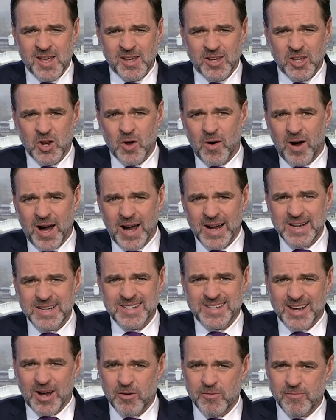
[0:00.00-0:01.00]
You know, I
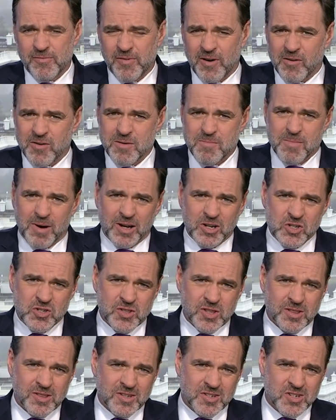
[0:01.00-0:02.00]
doubt very much
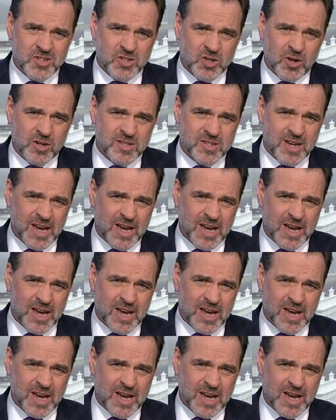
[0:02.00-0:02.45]
that this is going to